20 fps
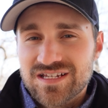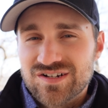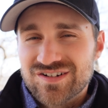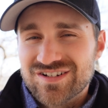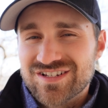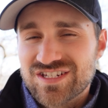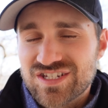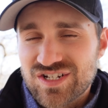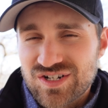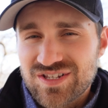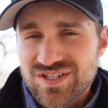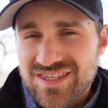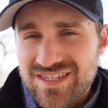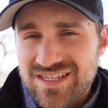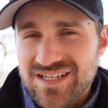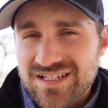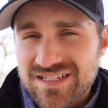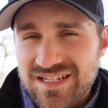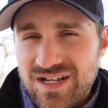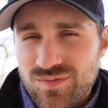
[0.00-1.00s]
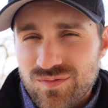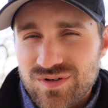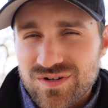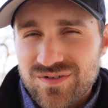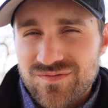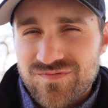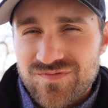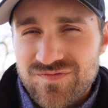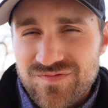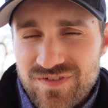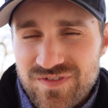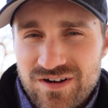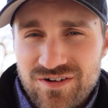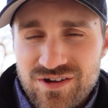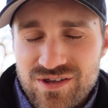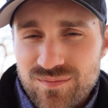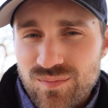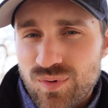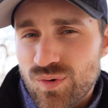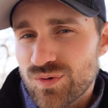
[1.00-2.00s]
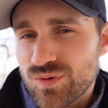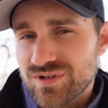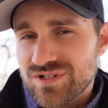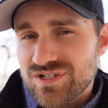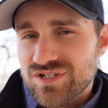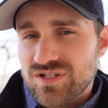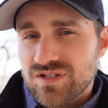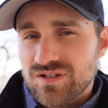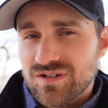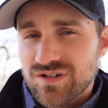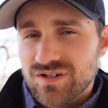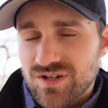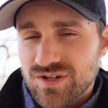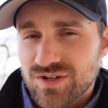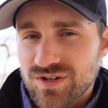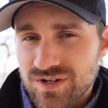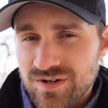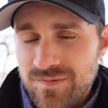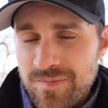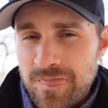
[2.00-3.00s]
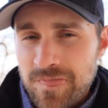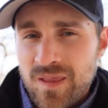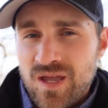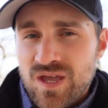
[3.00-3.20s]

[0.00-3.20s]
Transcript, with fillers: there are certain things that were very important to her